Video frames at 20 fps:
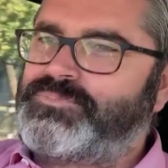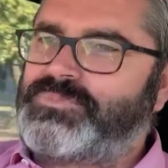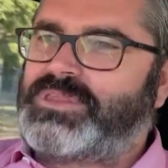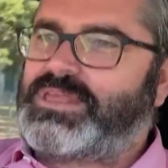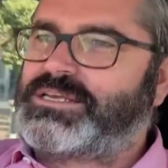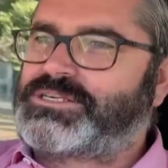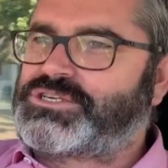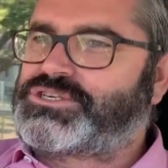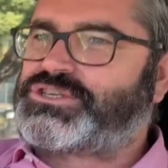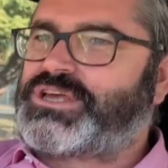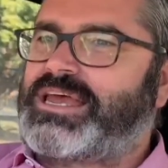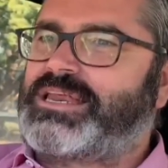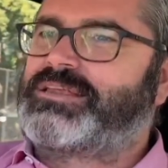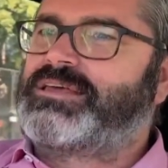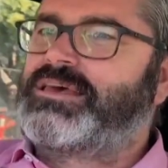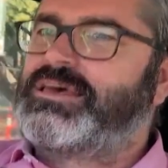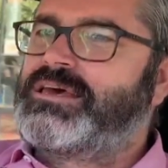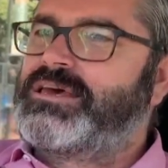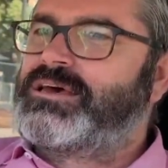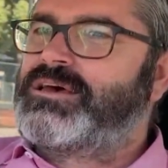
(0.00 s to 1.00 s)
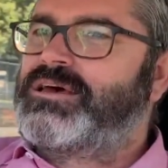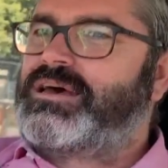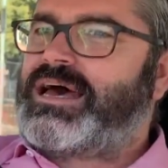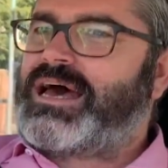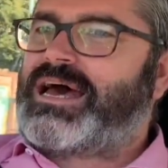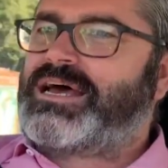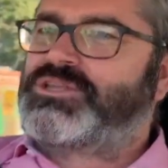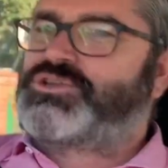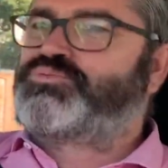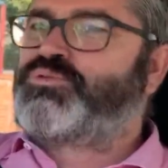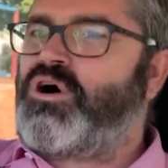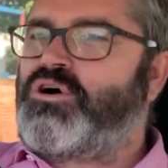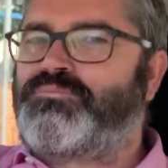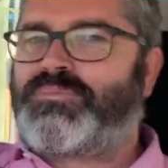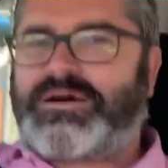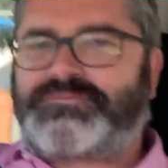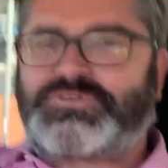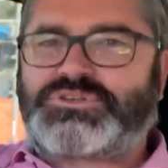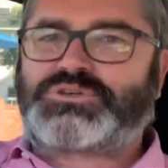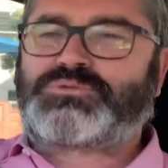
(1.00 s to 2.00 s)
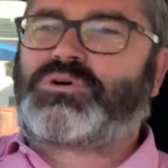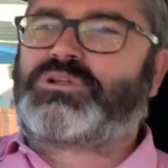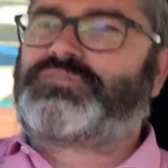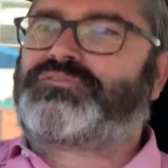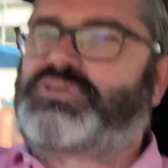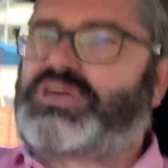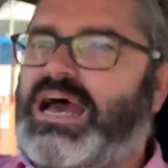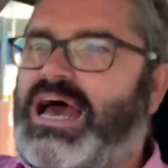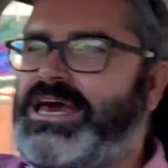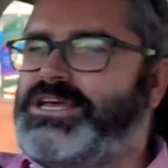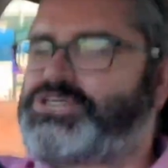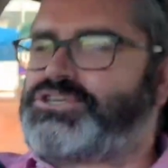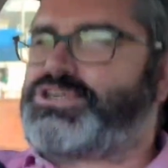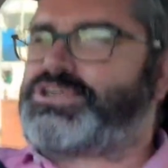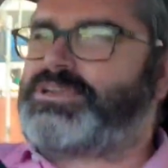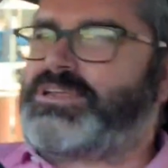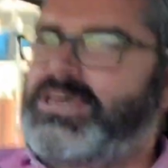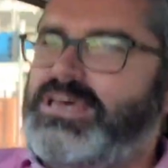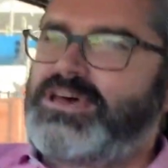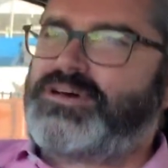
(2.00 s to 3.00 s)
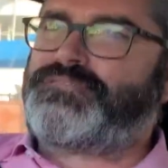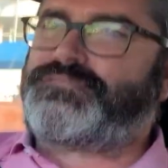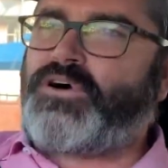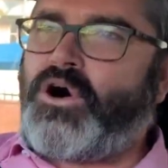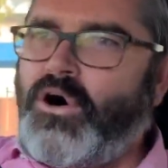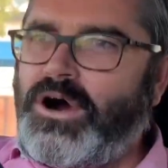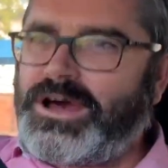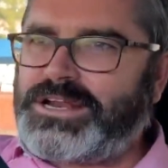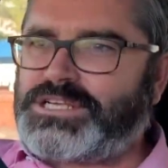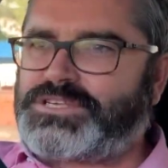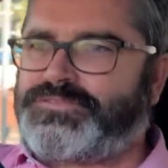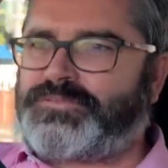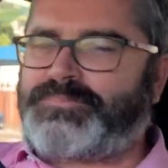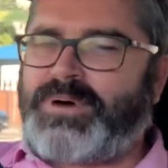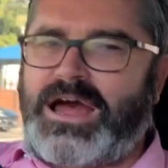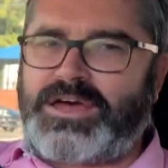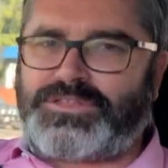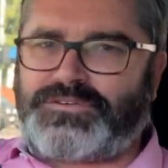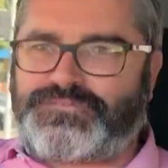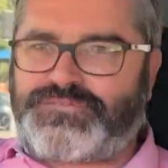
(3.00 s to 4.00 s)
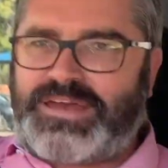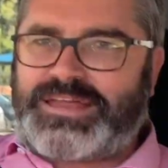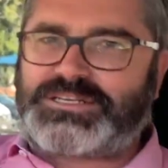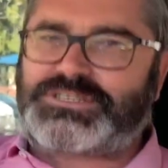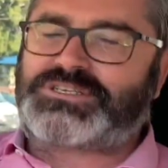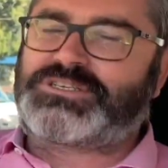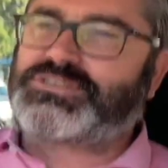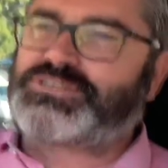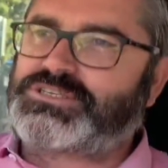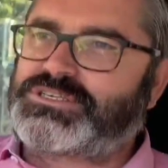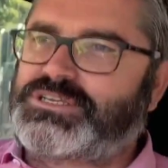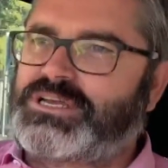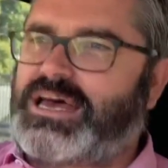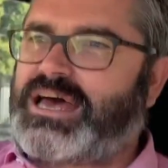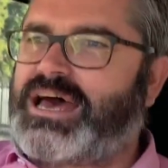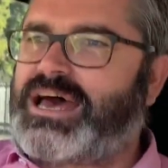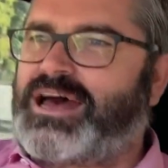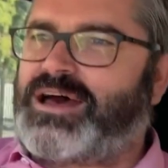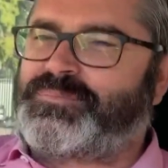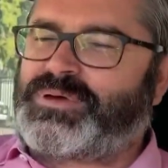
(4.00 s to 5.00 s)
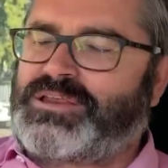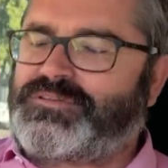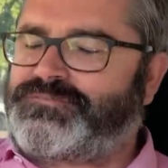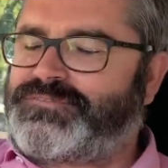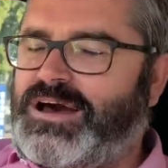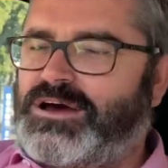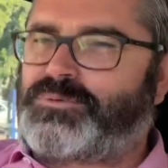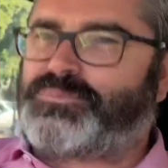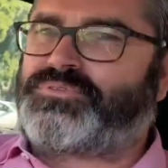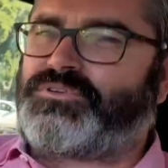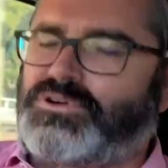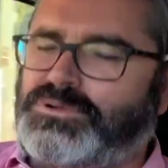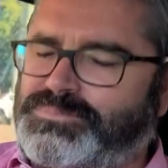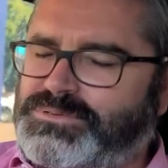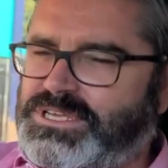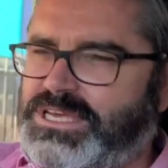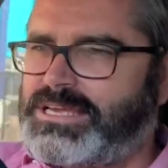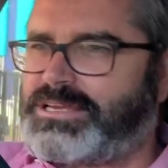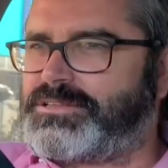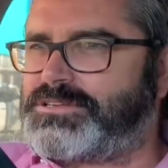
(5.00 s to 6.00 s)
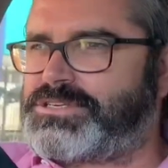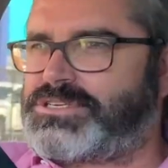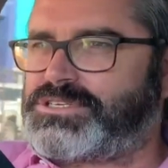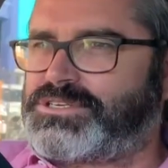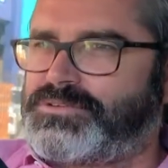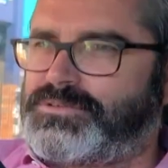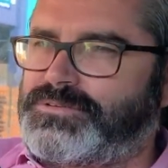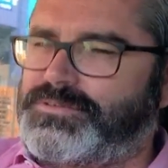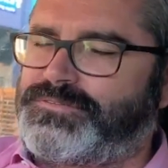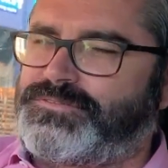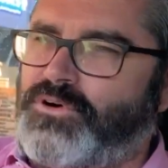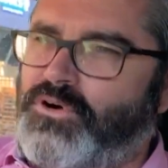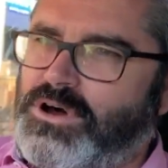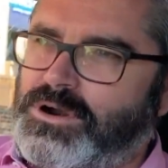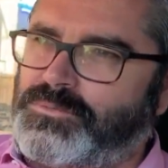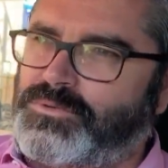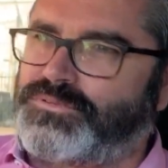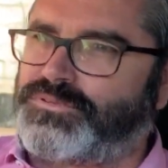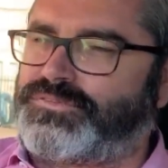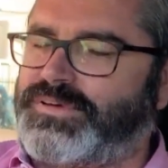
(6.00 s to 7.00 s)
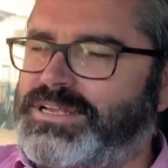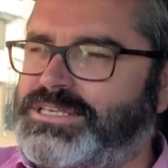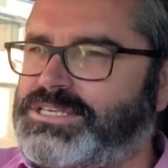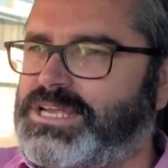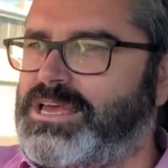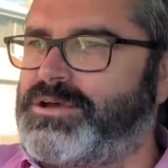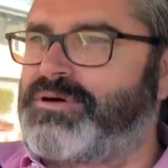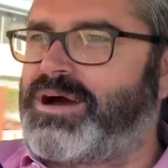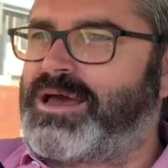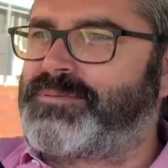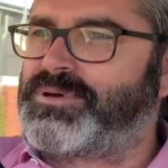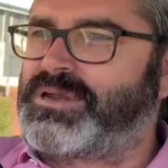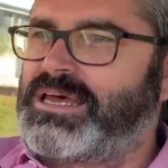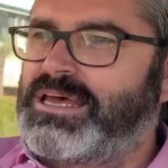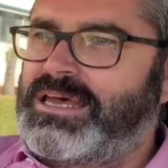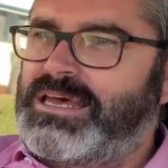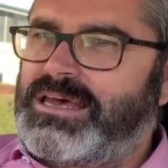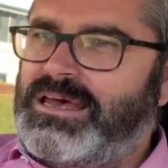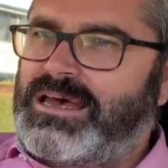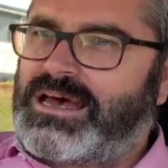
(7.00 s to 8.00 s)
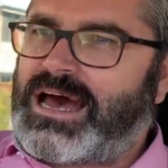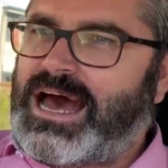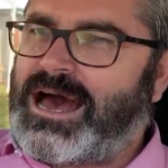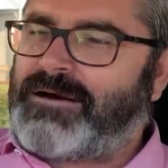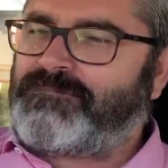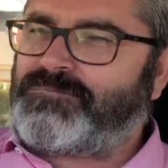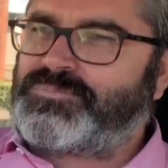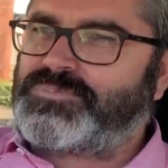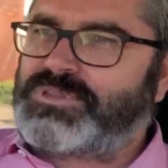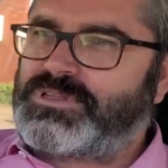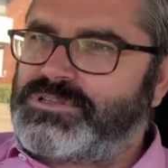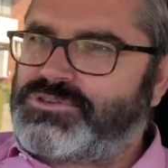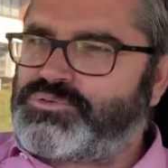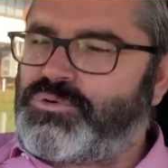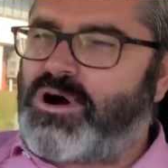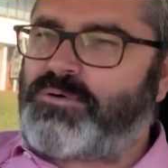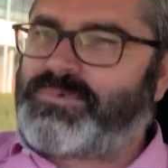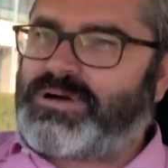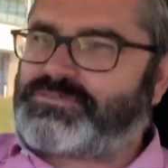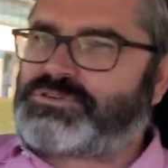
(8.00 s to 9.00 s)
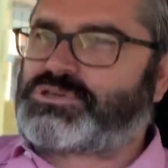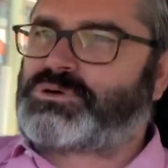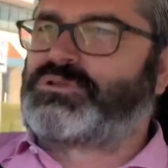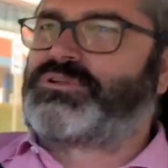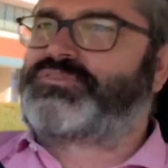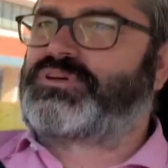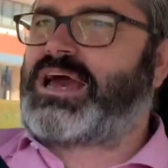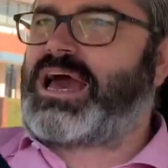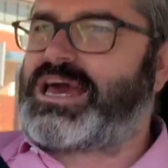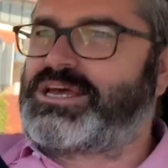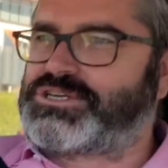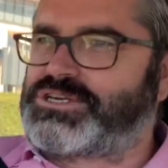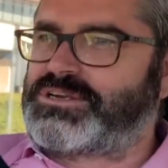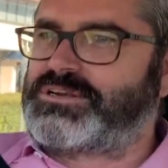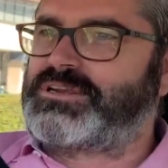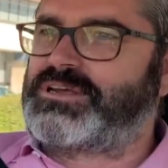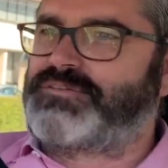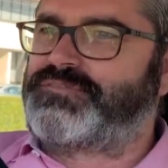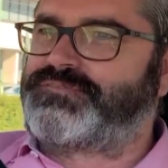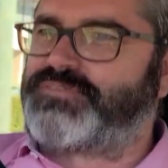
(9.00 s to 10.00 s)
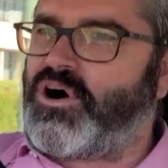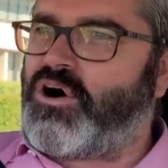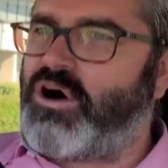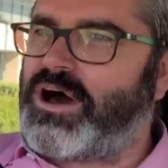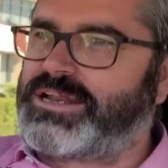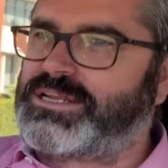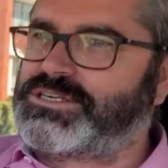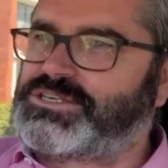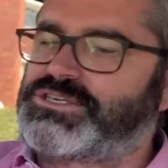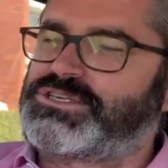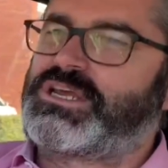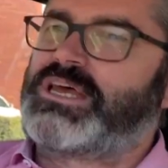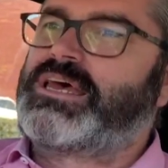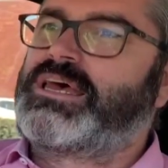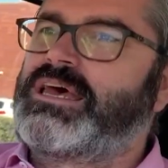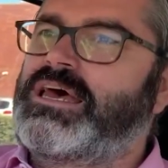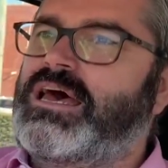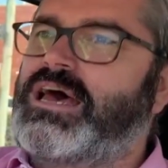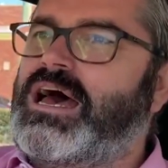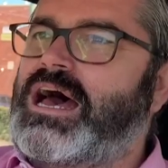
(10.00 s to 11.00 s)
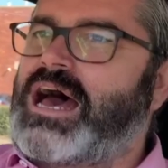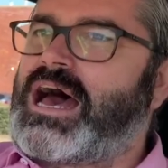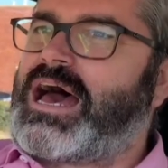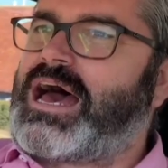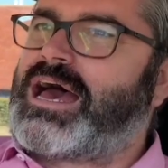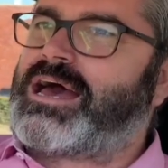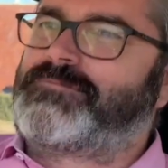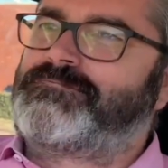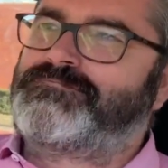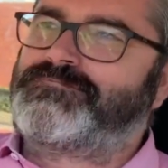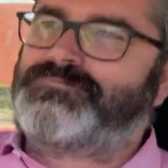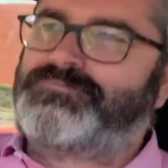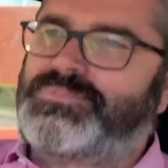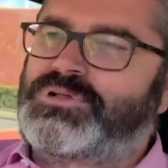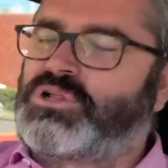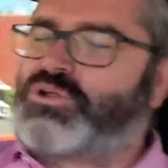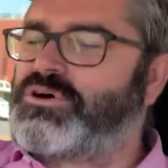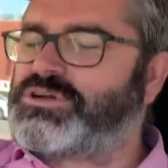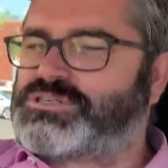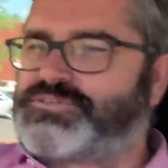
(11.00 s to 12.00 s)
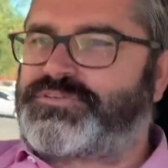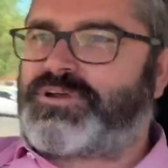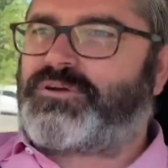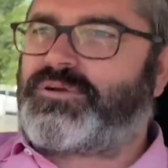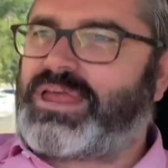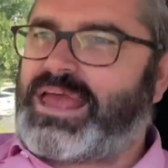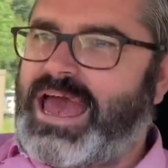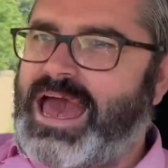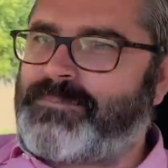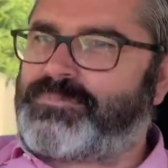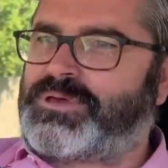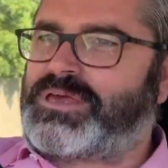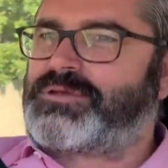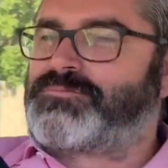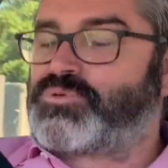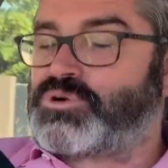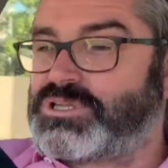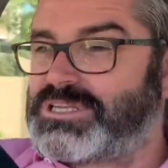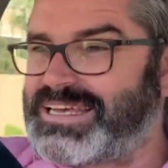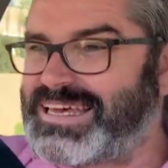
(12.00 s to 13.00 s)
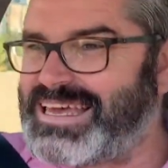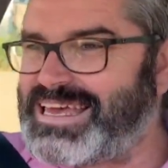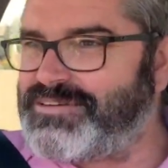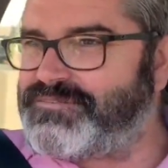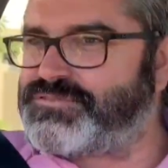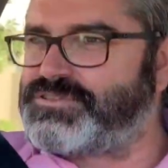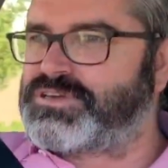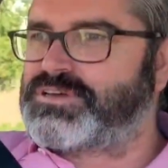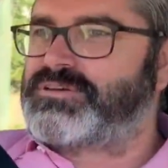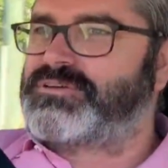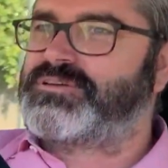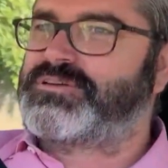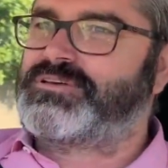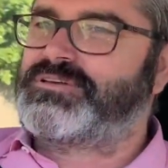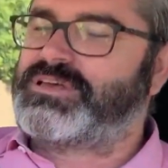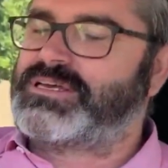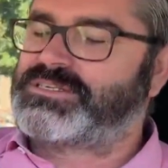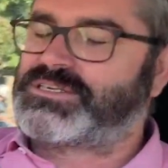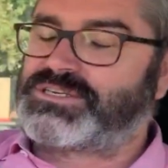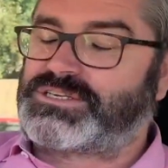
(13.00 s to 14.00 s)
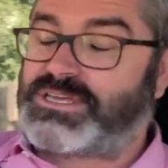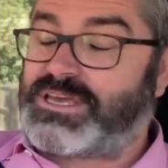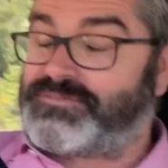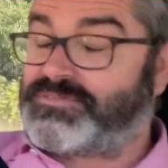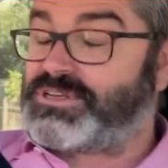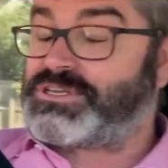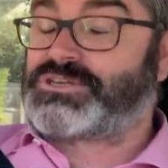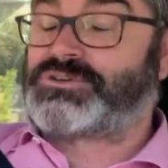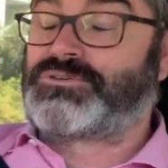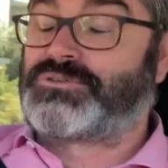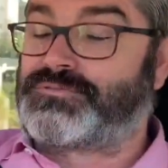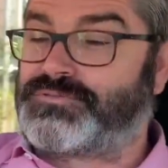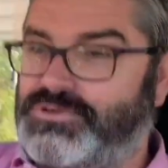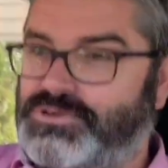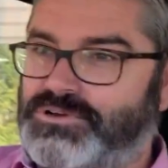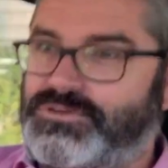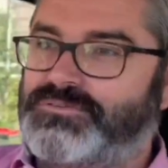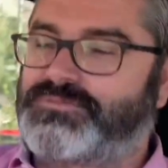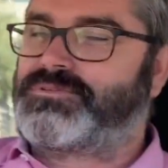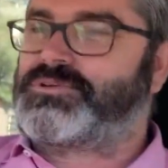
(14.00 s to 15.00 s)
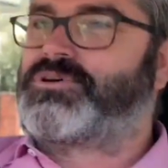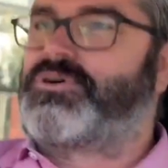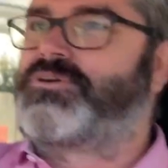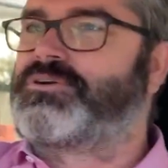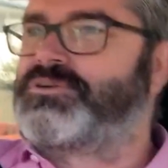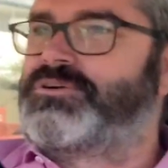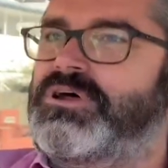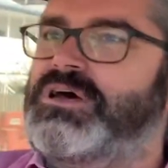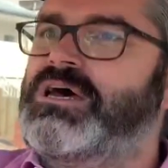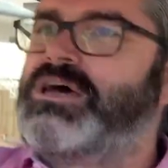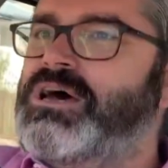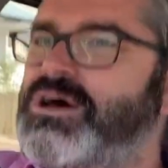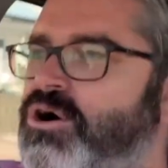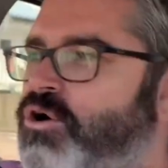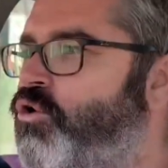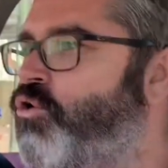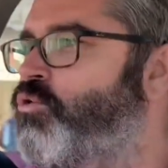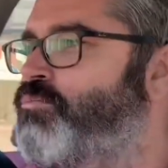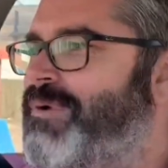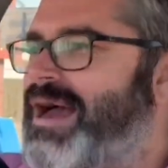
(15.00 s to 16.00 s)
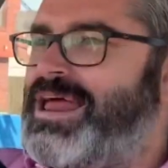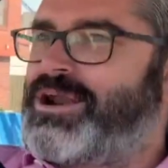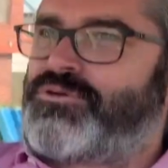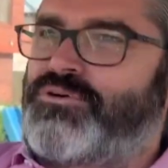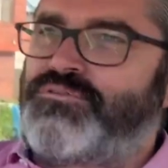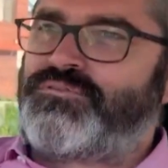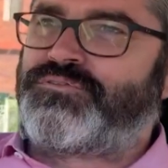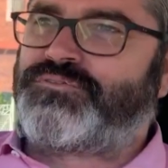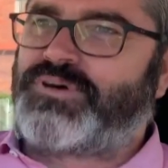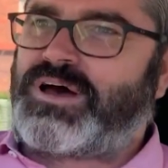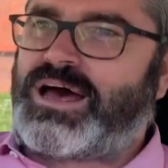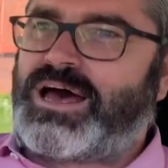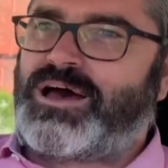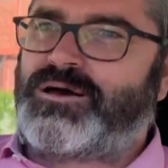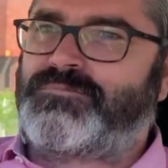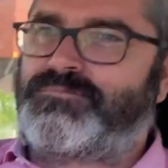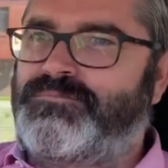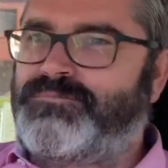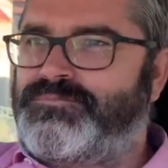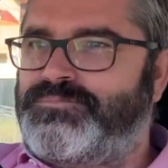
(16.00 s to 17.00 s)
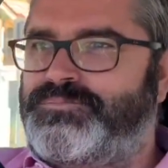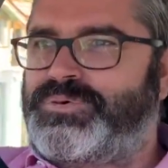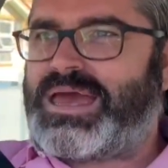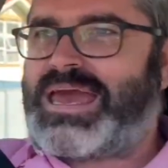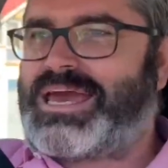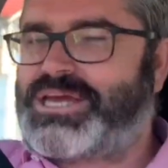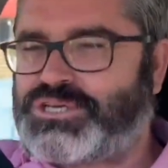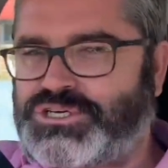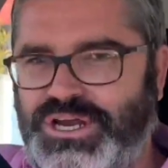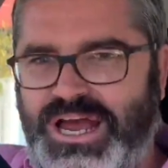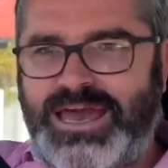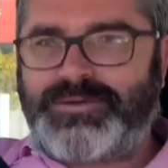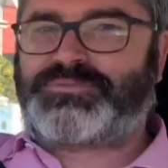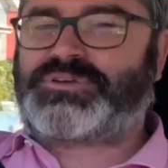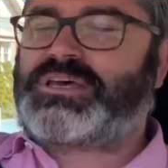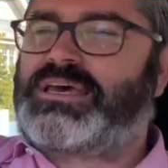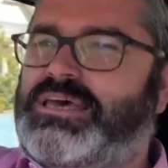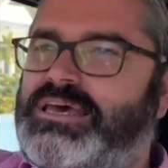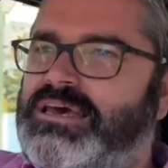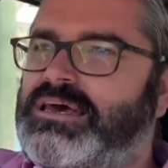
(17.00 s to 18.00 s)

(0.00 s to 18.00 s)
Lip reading: As I said, 12-month disqualification, fines for both offences. I mean, failure to provide particulars is a fineable offence anyway, but 12-month disqualification and fines. Client's very happy and relieved, given this could have gone all manner of pear-shaped.